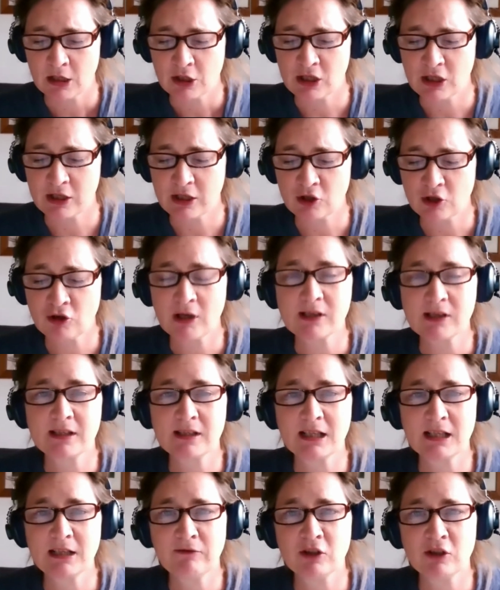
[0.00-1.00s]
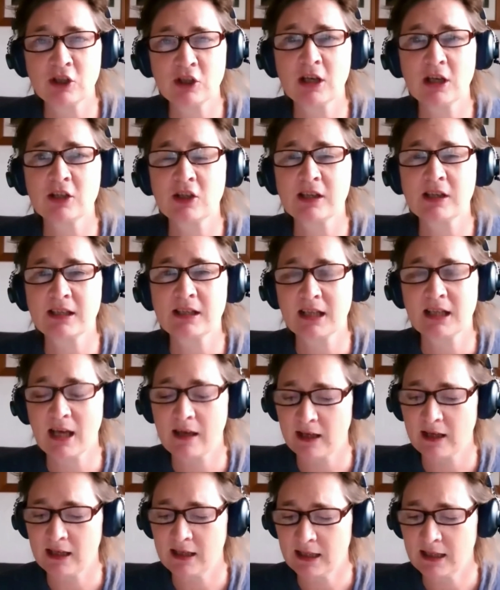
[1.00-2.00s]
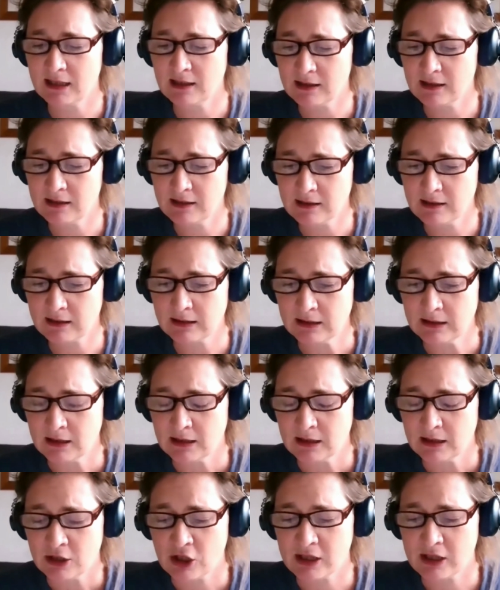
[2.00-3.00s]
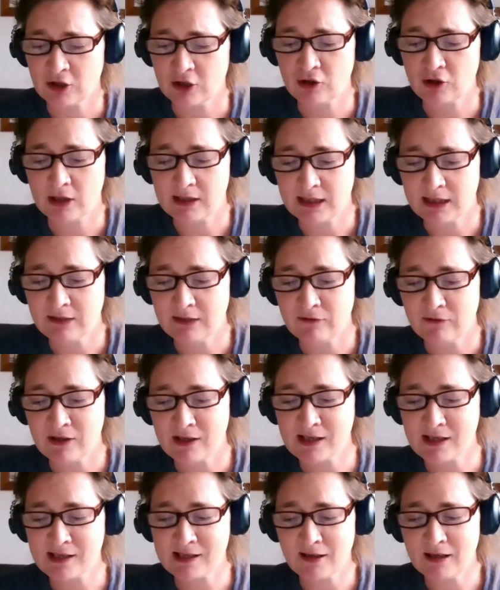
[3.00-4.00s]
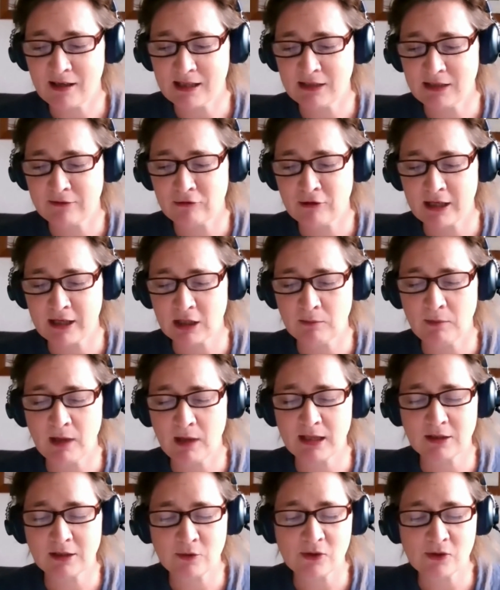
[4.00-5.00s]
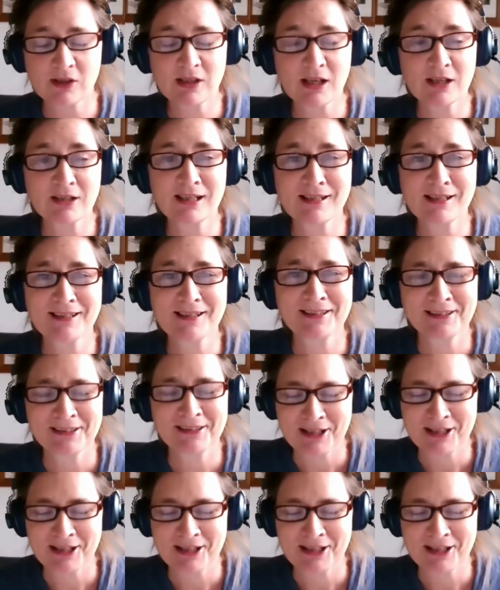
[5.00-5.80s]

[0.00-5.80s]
She's a trustee for Churches Together in England. She's a trustee for the Society for Ecumenical Studies.